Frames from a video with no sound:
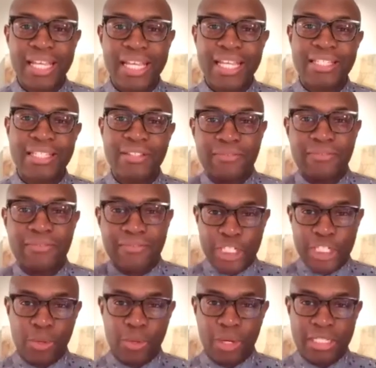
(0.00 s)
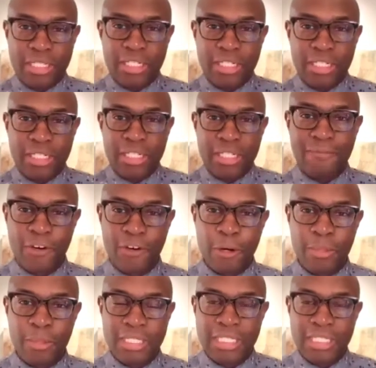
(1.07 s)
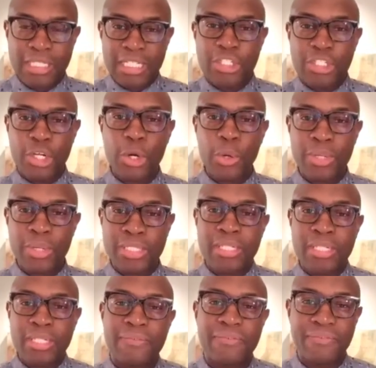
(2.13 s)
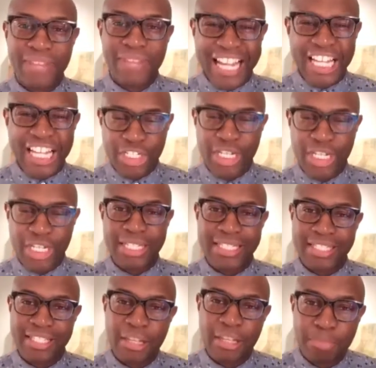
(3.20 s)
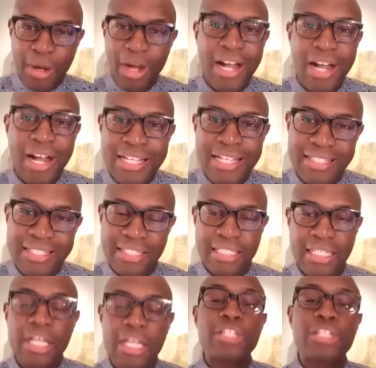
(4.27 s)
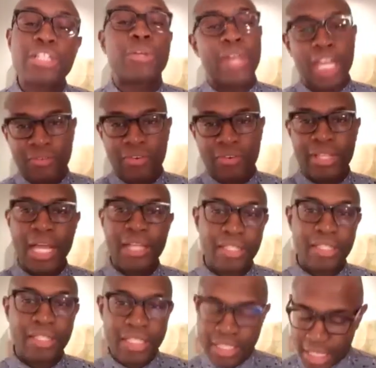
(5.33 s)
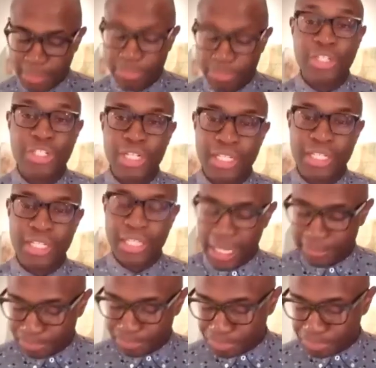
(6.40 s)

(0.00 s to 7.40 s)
It's in the visuals, it's in the nonverbals, it's in the tones, in the inflections, it's in the pauses. So thank you for that, Alicia. I appreciate that.